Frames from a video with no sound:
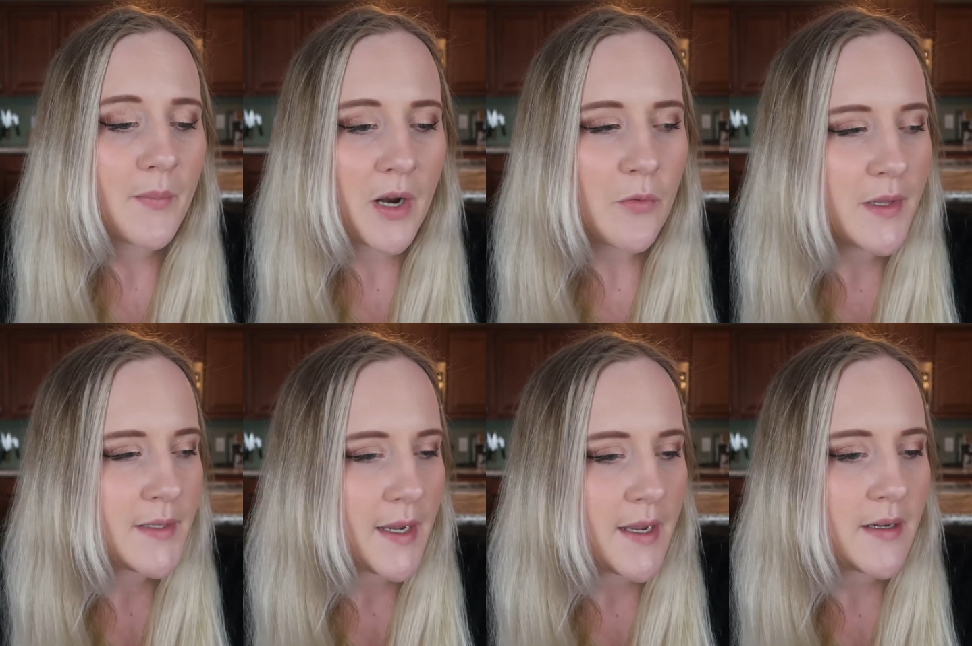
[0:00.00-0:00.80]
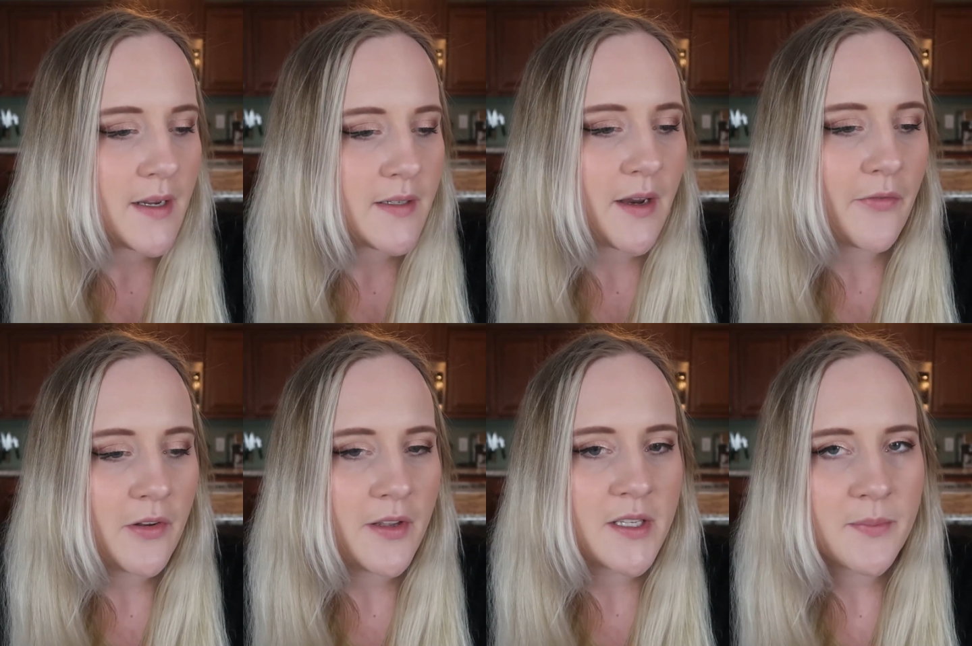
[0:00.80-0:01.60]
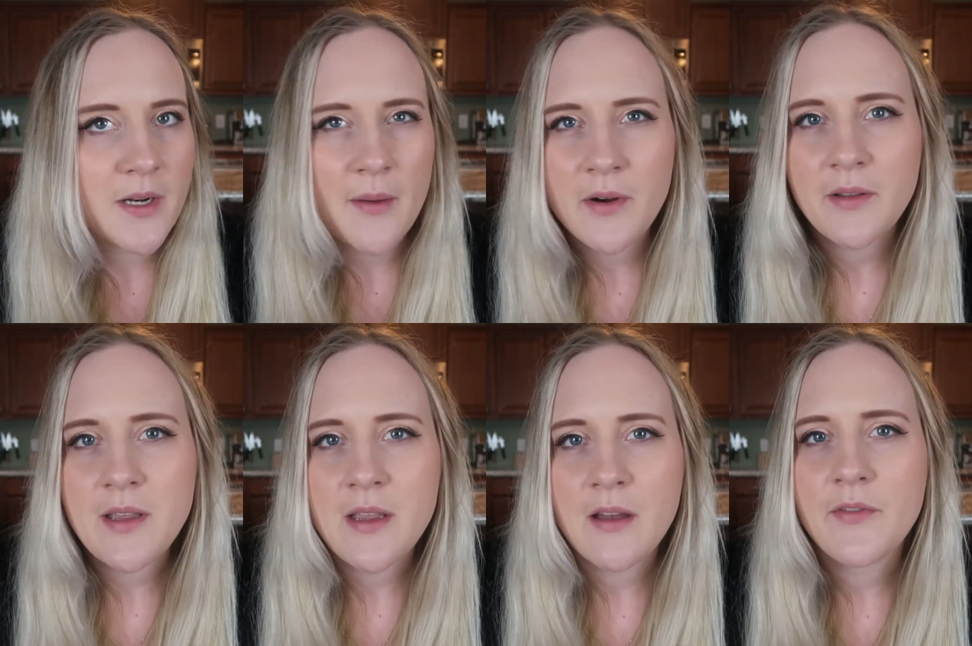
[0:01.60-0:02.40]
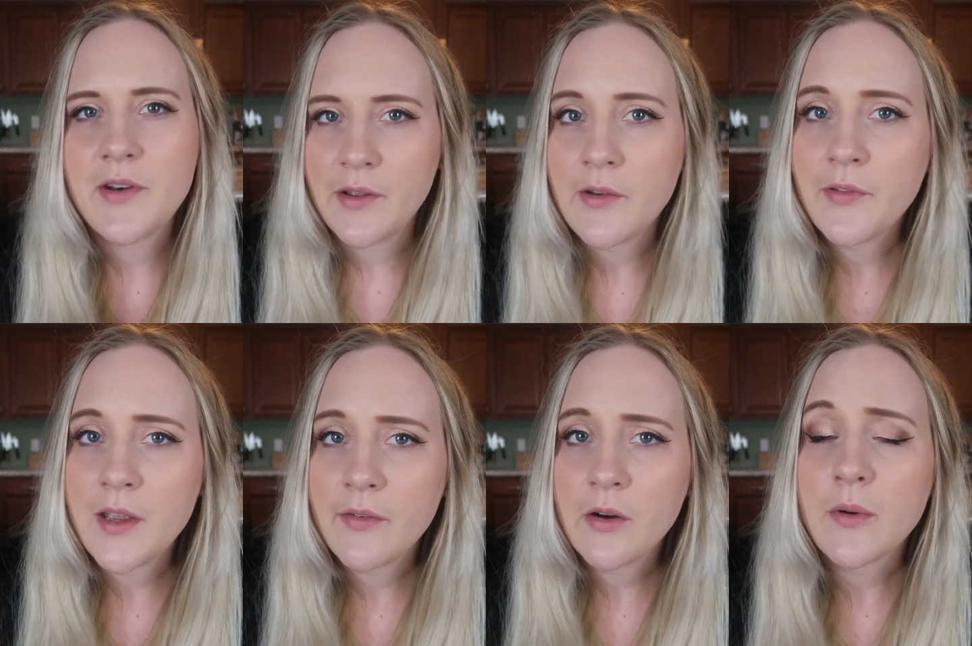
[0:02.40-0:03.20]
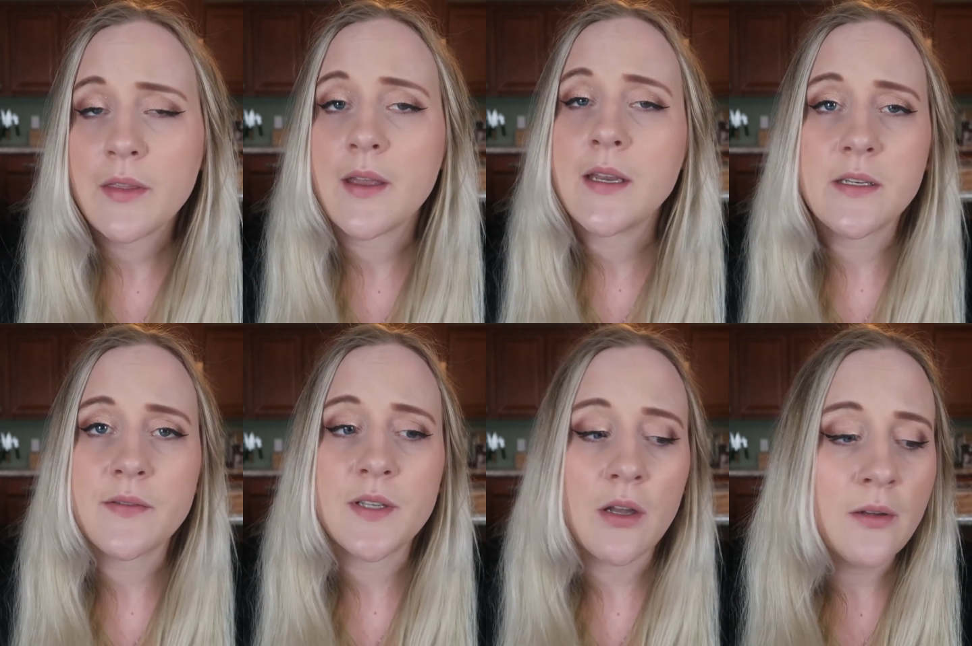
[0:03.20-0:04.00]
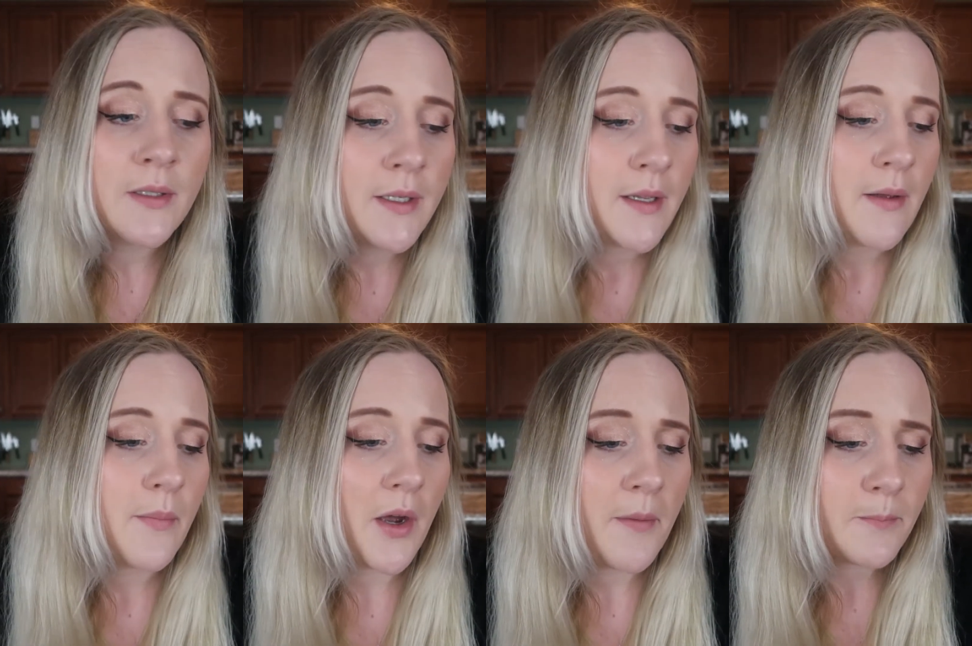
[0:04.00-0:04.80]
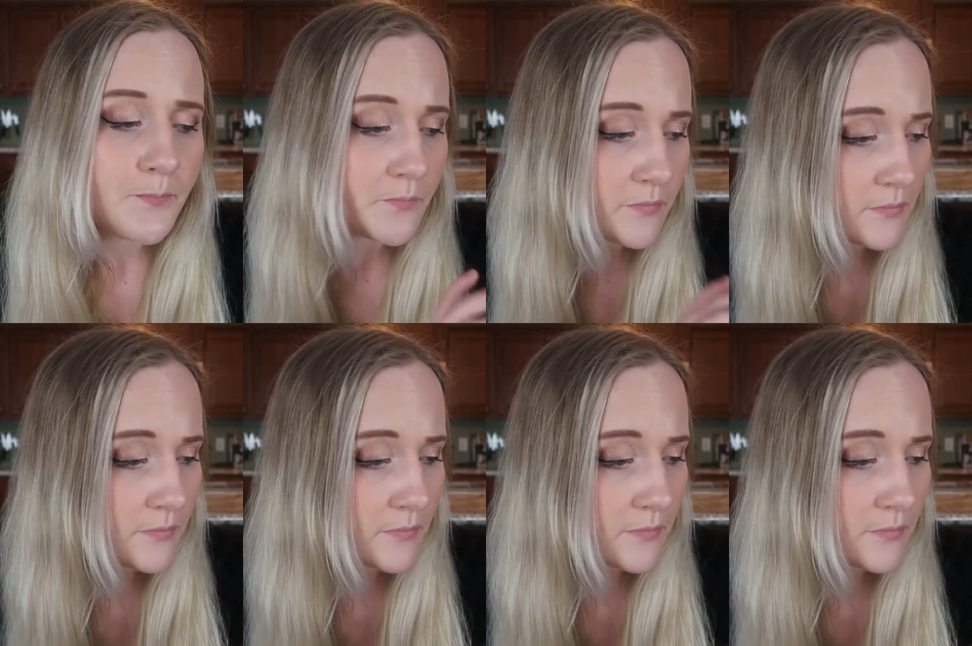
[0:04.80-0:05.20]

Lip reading: But I would say it definitely is predominantly a vanilla flavor with a hint of salt, but